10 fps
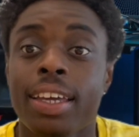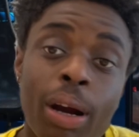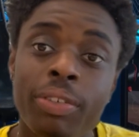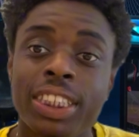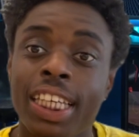
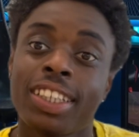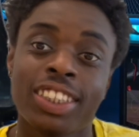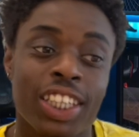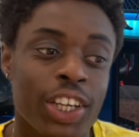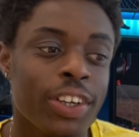Privacy and
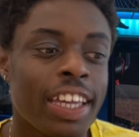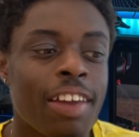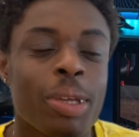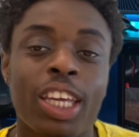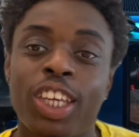security
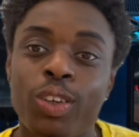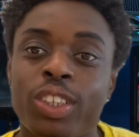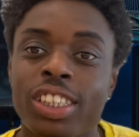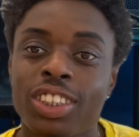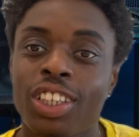have been a
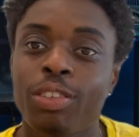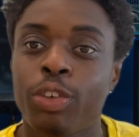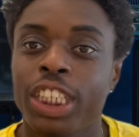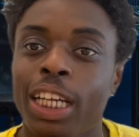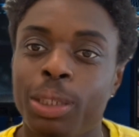huge concern
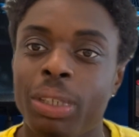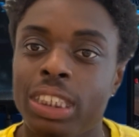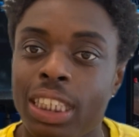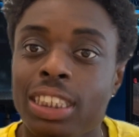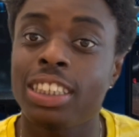for
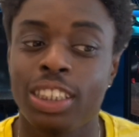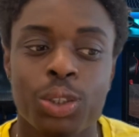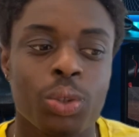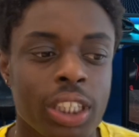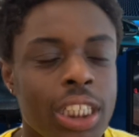ChatGPT since its
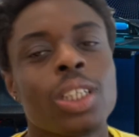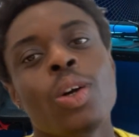release.